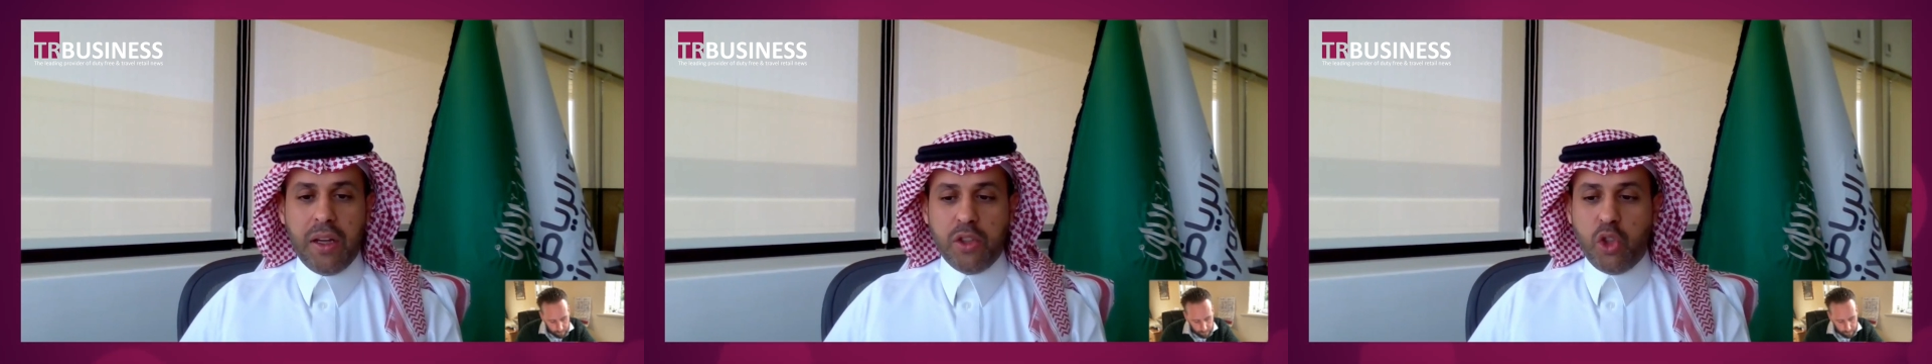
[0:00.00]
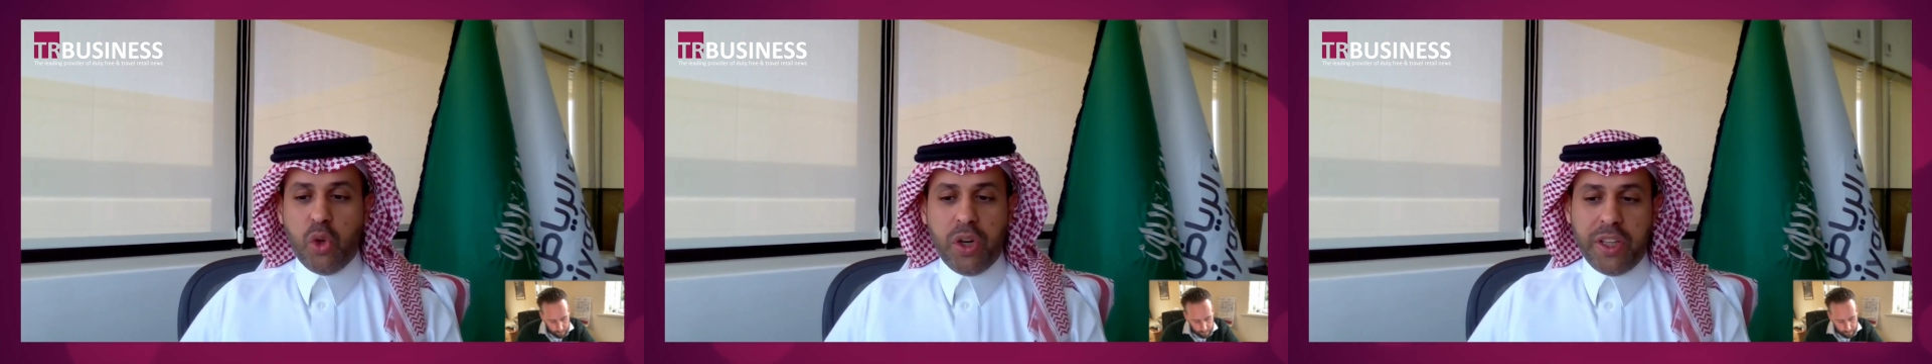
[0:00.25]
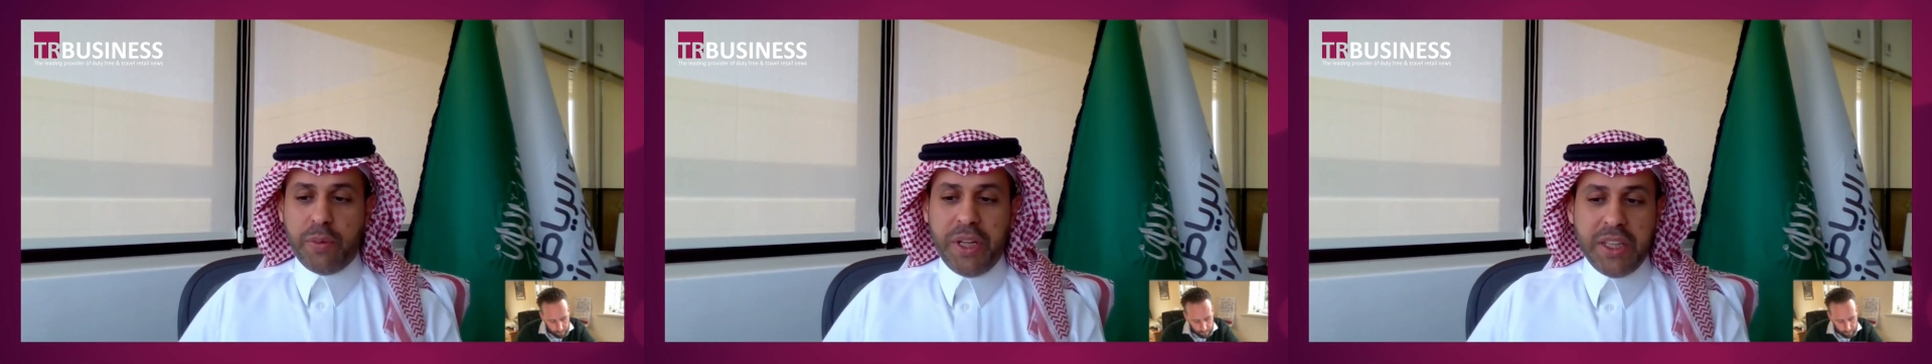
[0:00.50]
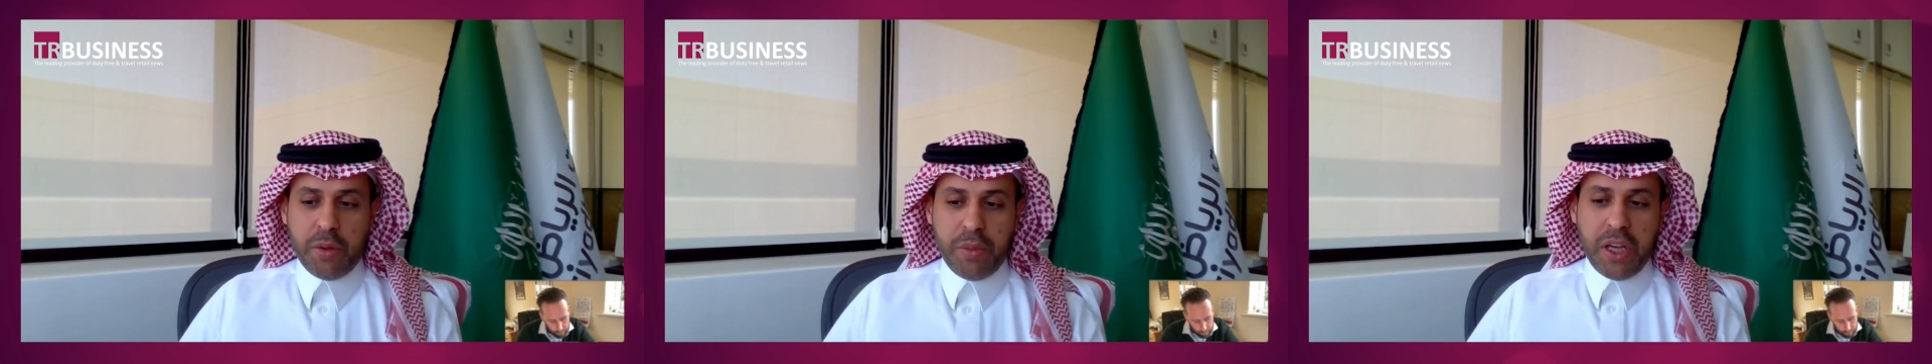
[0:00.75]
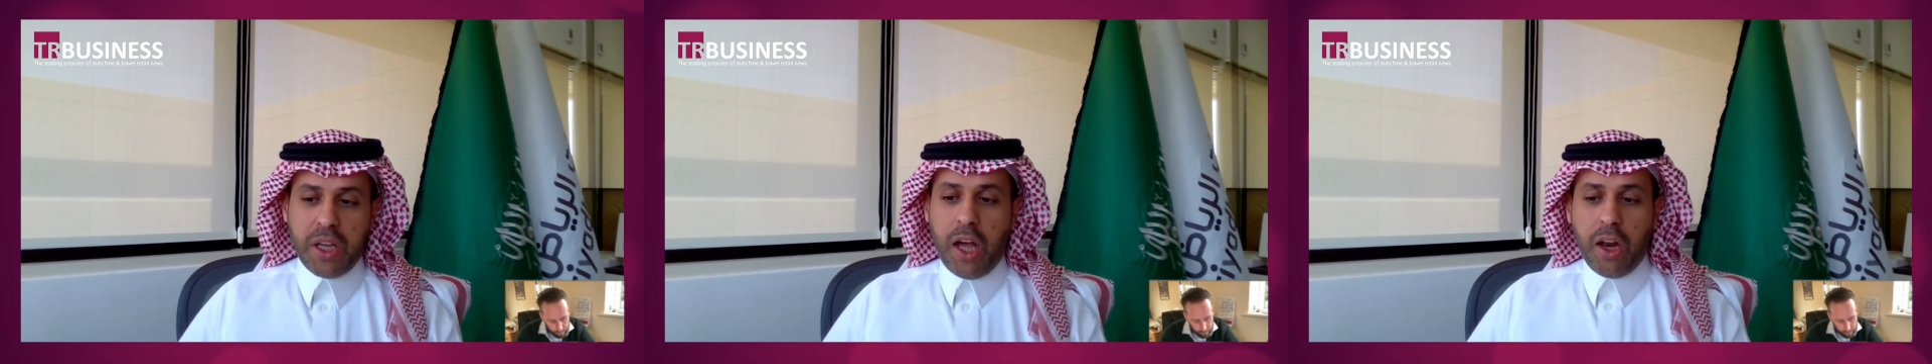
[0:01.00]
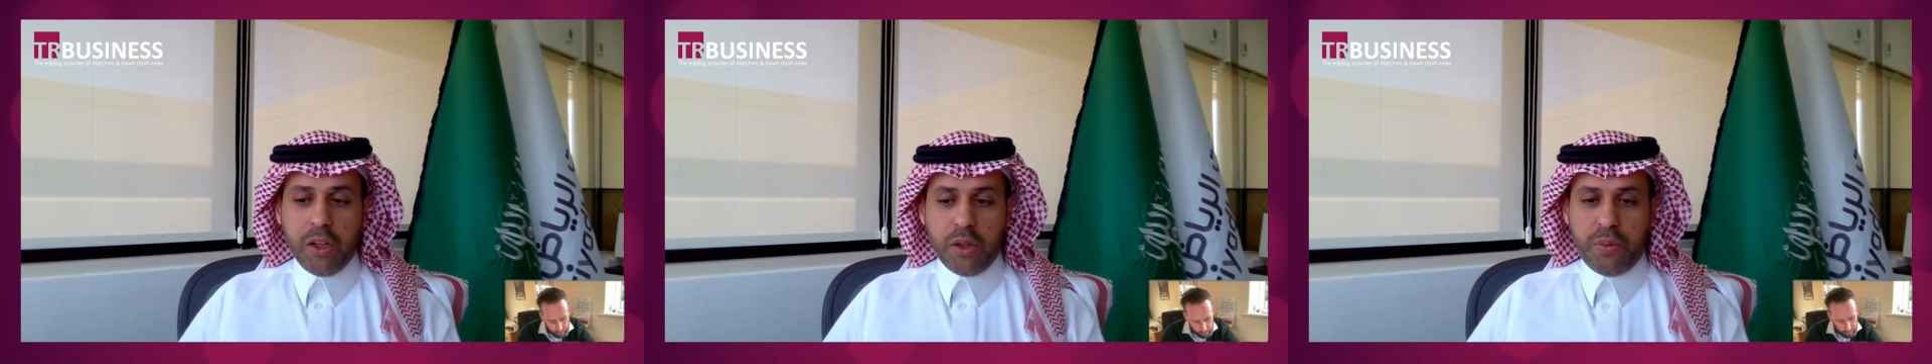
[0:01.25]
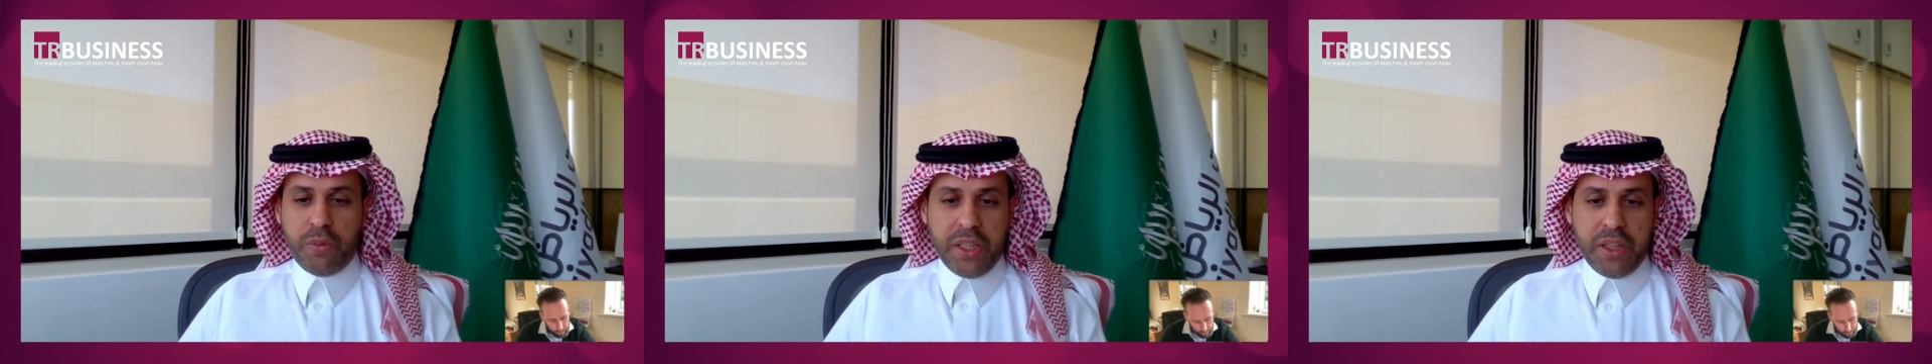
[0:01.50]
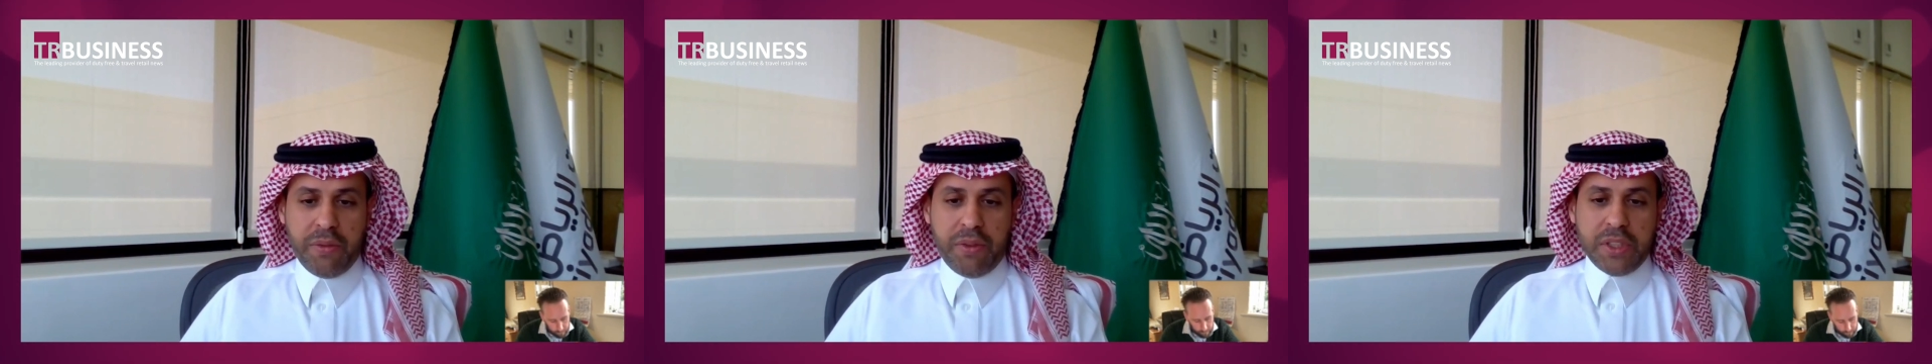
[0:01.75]
During the pandemic, a lot of
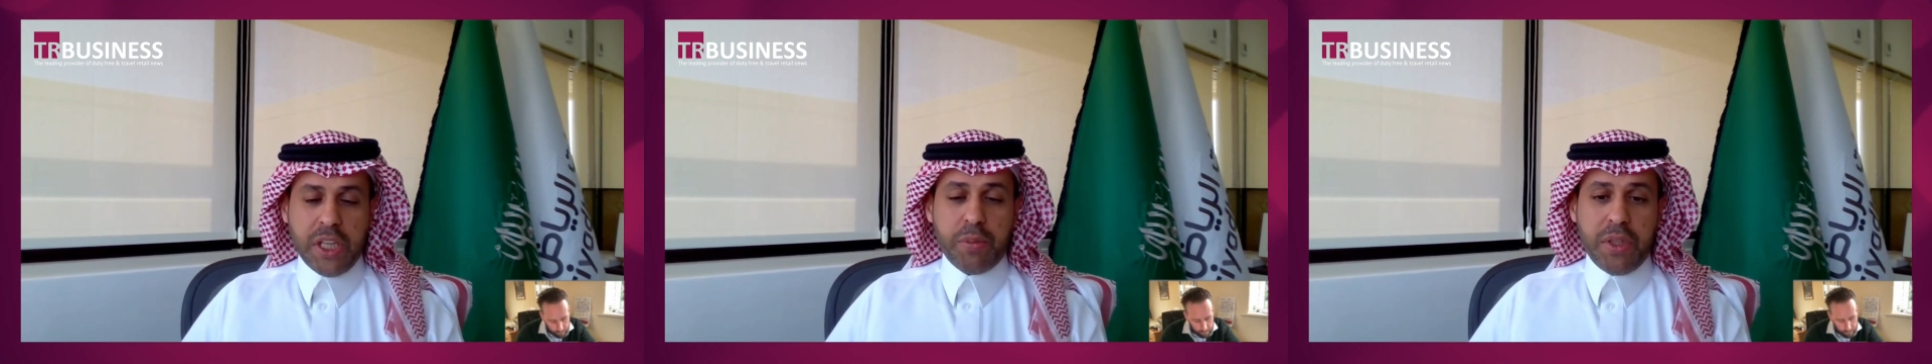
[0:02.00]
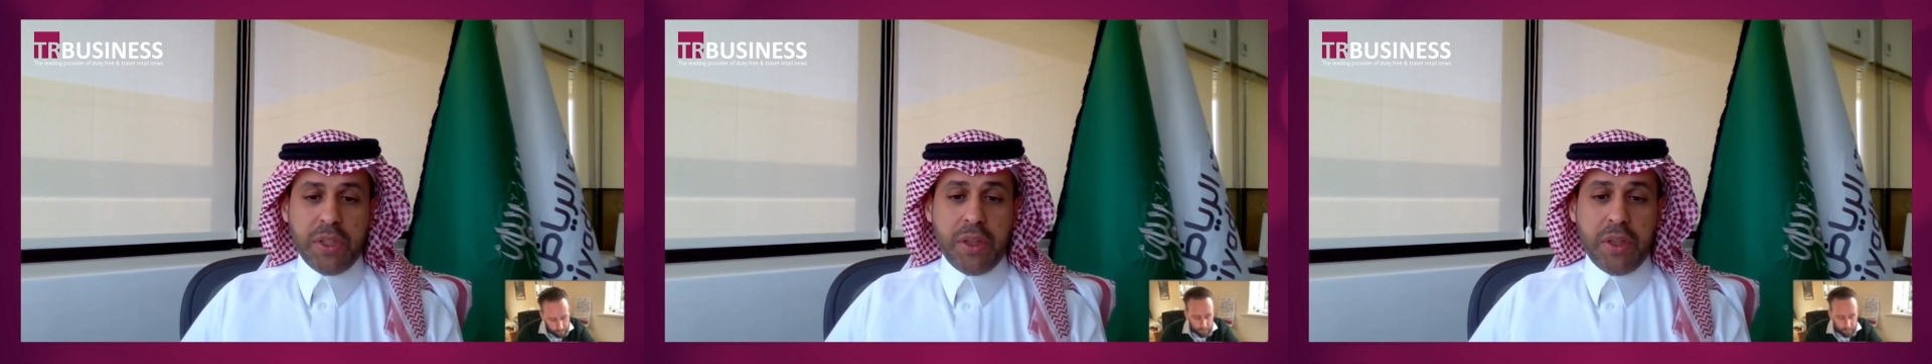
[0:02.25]
activities happened